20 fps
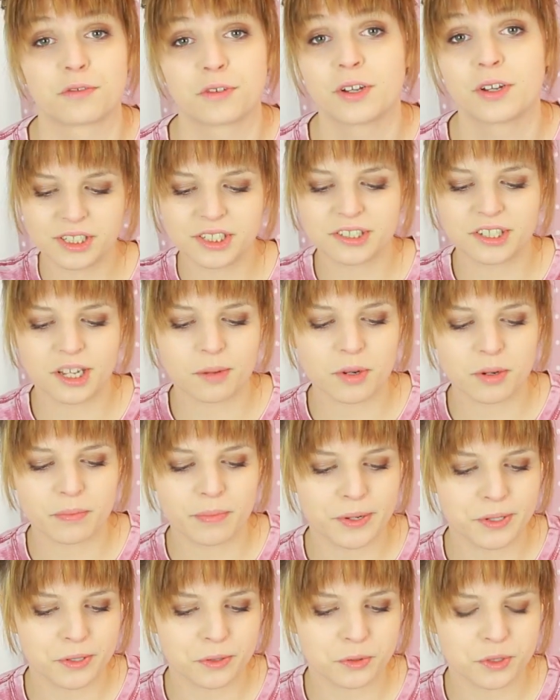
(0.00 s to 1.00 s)
Drin's stomach
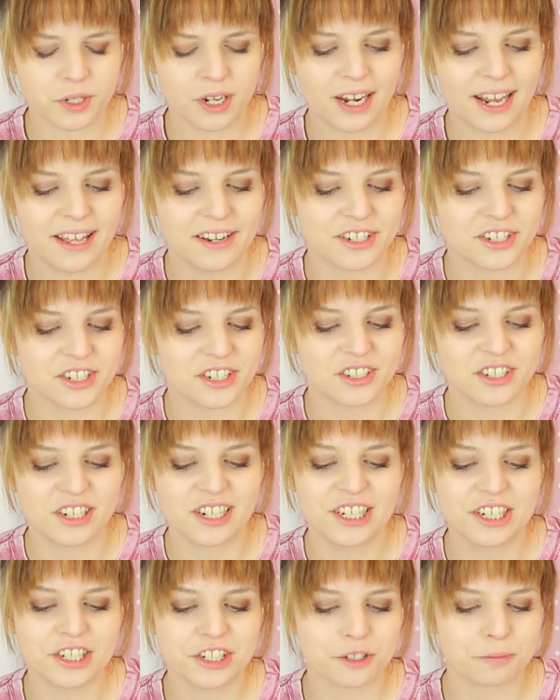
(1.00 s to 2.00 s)
muscles clench in
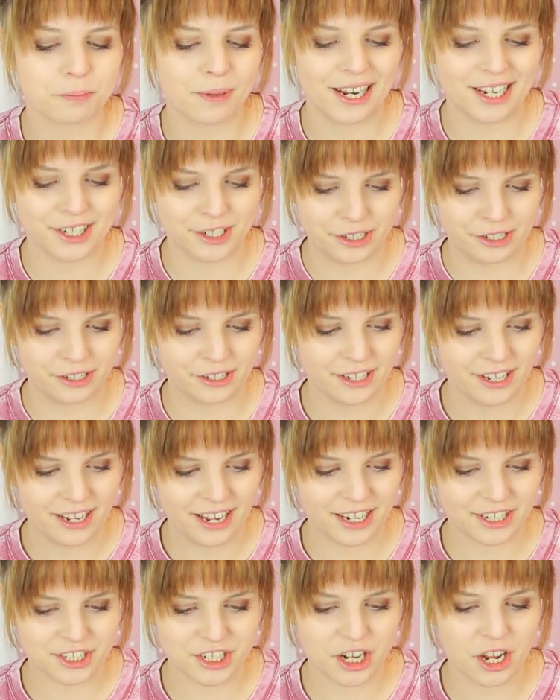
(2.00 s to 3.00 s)
delicious pleasure
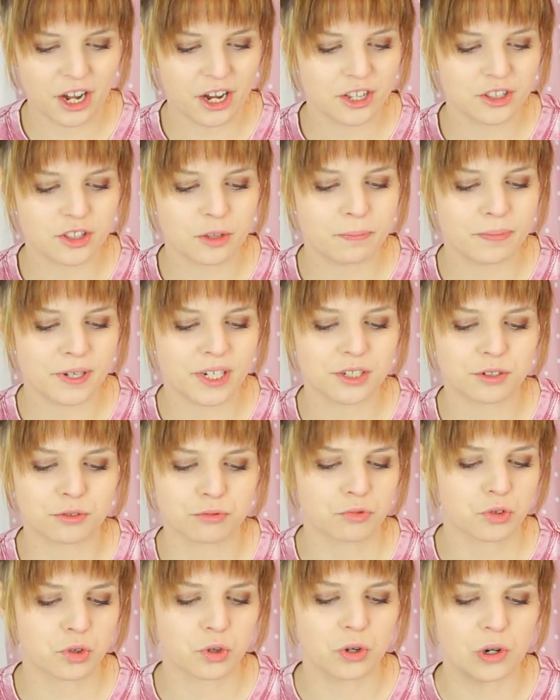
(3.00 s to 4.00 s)
as she heard the
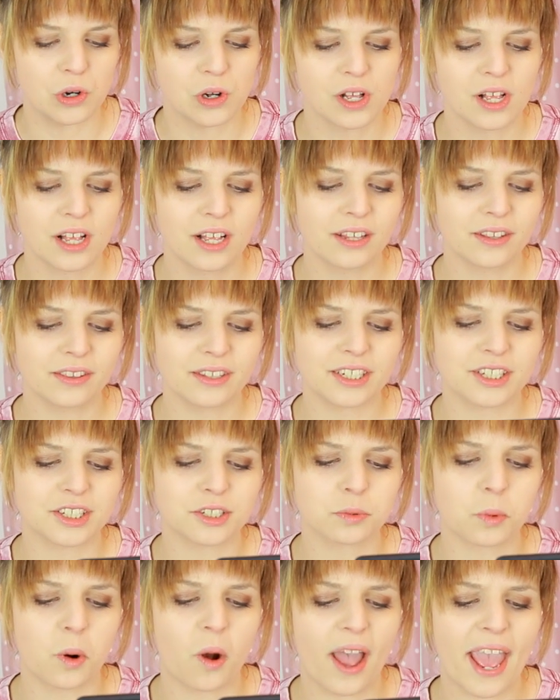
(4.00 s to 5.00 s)
beast roar. This
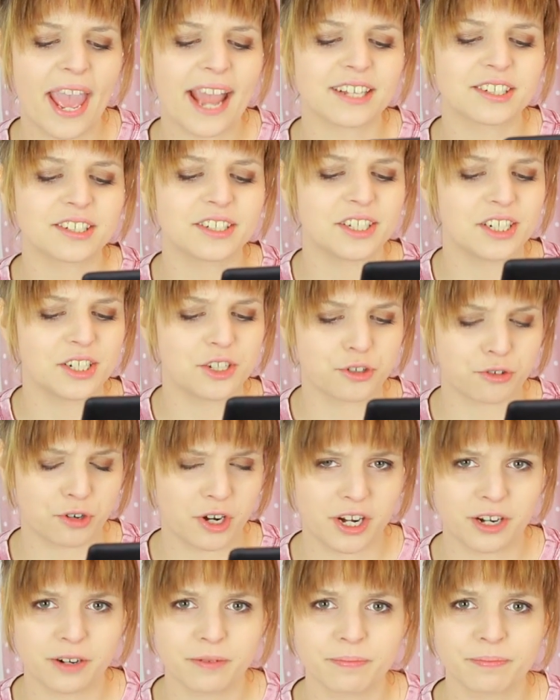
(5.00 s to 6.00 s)
is what exited
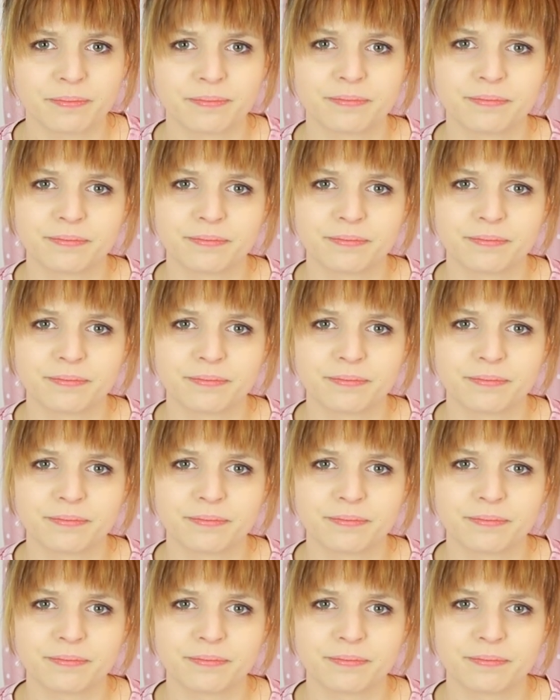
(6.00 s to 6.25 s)
Drin.